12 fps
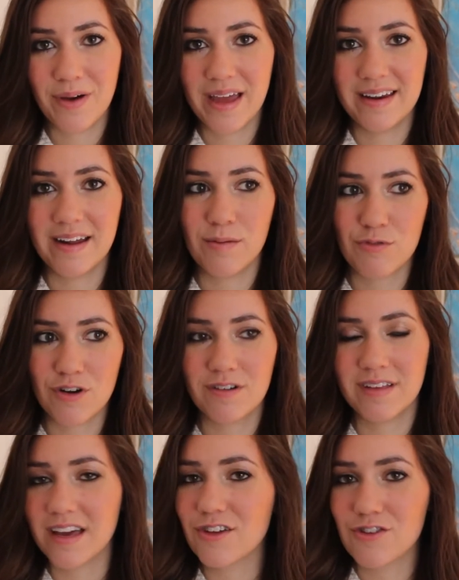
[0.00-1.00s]
and I'm
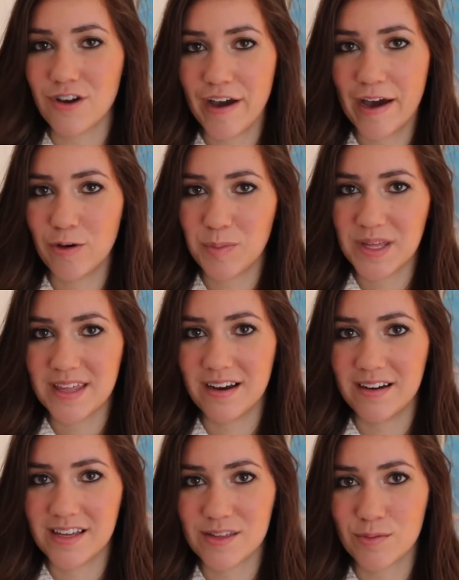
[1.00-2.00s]
sure next year I'll be
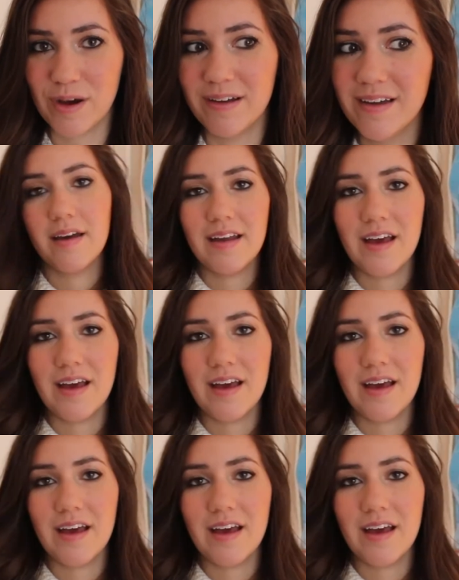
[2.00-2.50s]
there as well.